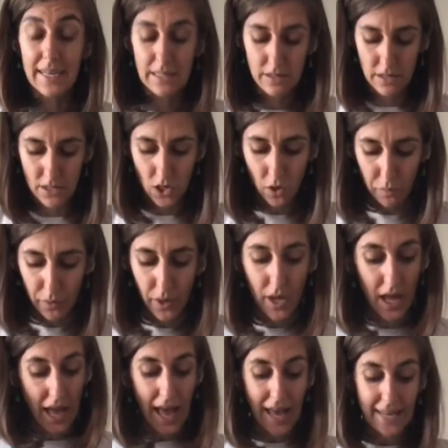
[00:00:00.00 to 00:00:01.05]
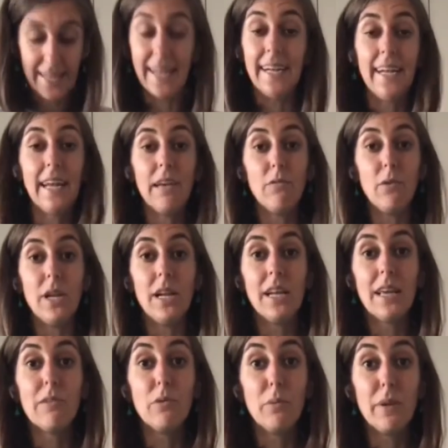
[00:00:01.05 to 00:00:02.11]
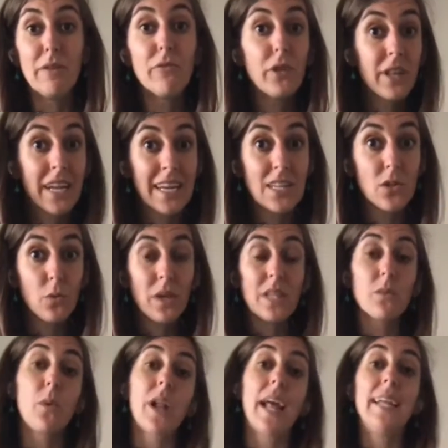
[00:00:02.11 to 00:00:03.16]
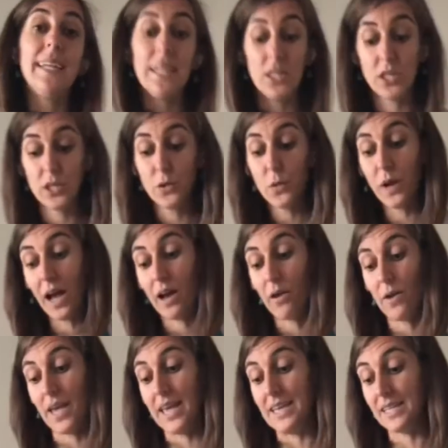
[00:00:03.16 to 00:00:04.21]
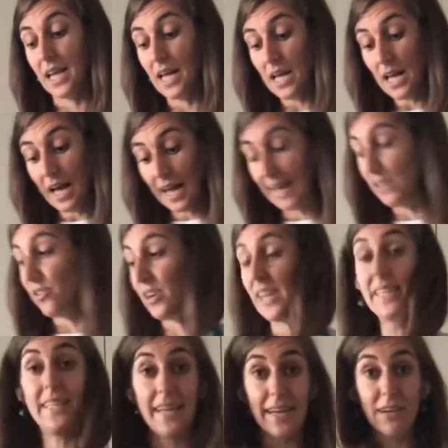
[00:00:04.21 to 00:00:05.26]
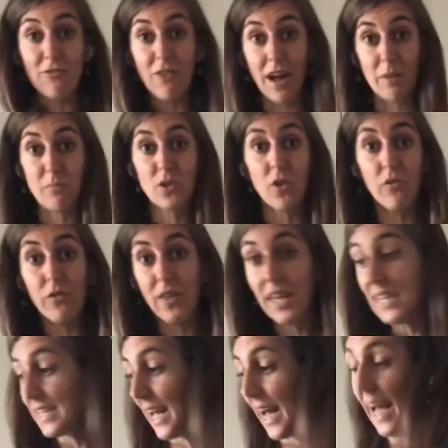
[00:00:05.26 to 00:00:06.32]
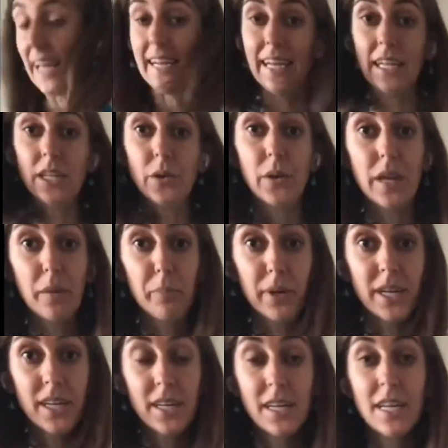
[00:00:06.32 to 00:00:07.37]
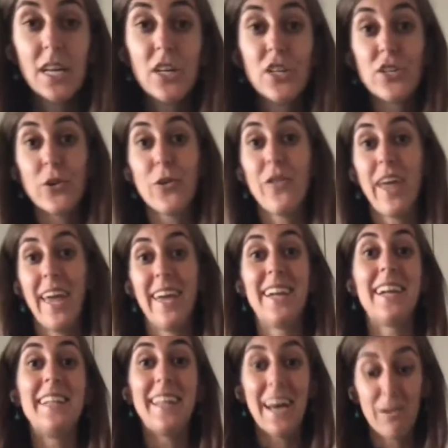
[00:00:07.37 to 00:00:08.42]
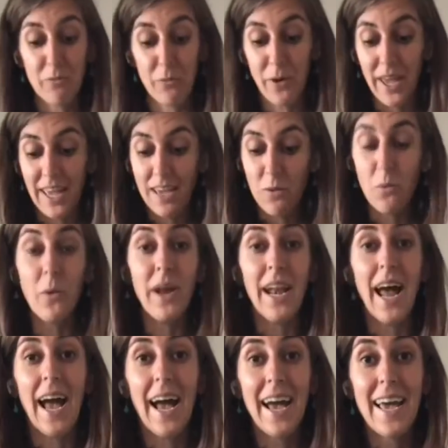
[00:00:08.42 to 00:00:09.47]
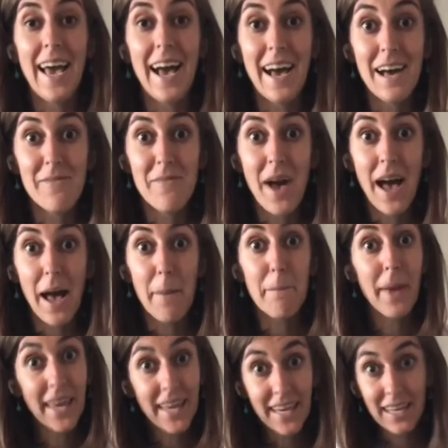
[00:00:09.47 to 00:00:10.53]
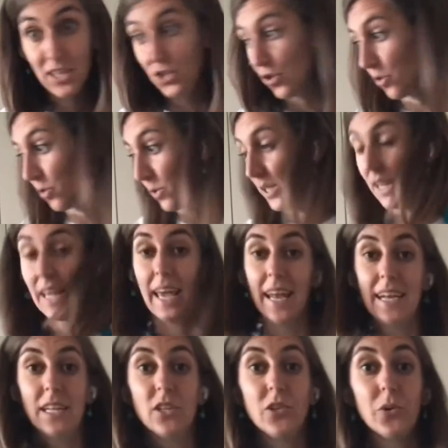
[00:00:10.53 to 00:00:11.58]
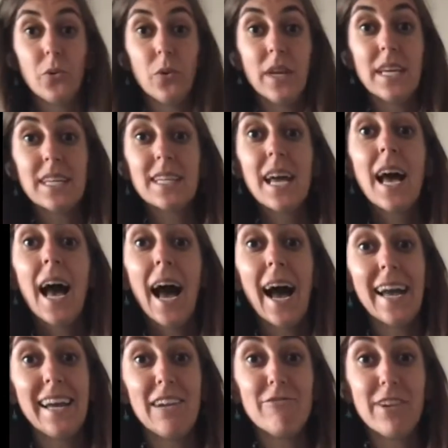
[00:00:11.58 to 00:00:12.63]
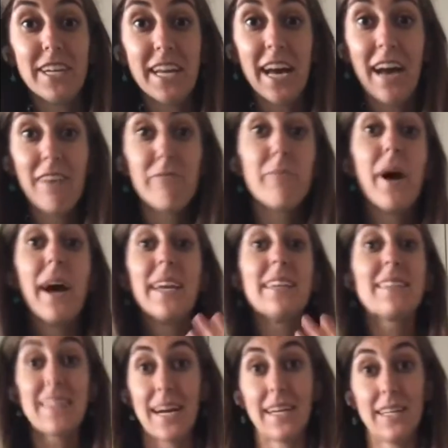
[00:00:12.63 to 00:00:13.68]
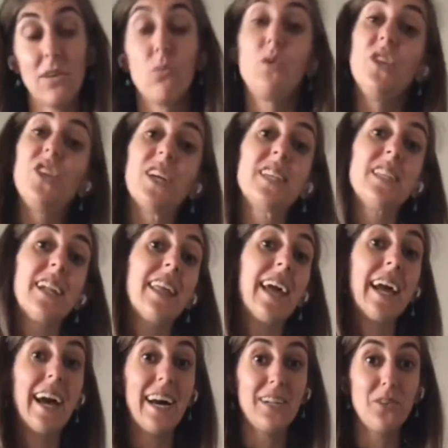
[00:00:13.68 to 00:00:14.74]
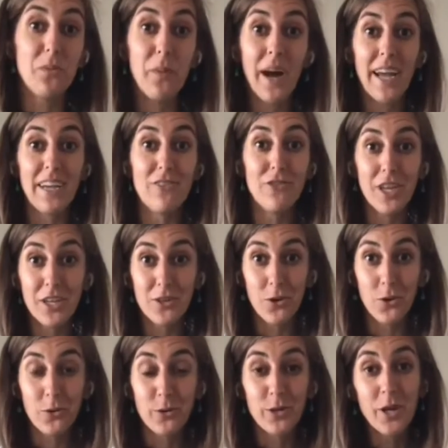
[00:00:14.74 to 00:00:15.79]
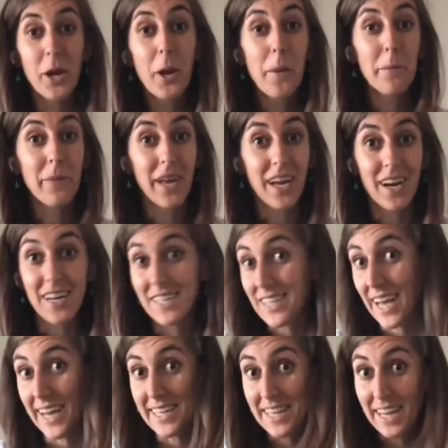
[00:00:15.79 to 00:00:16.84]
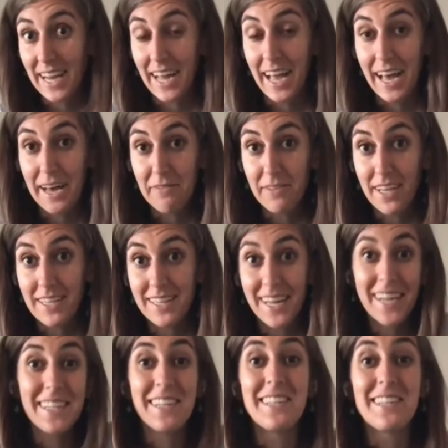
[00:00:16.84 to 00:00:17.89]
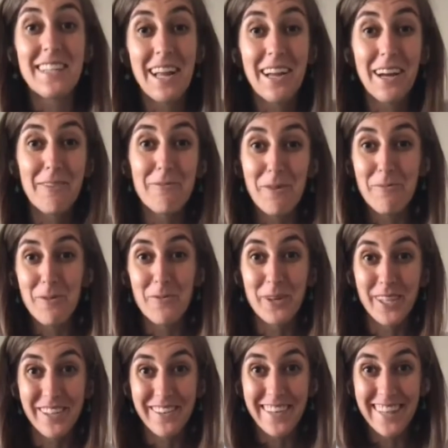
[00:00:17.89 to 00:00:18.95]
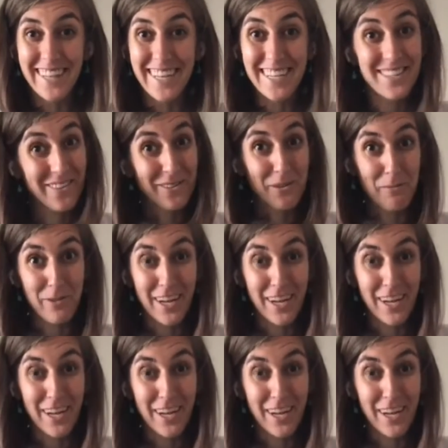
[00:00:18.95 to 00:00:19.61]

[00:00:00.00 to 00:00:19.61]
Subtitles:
top, and then it will be for the next 2 weeks. What I need to do now is 110 grams of this. I need to keep it, so then that way when I am making yogurt again in 2 weeks, I already have my starter. Yesterday I had to buy Greek yogurt because I didn't have the starter. It's like when we were doing the sourdough bread a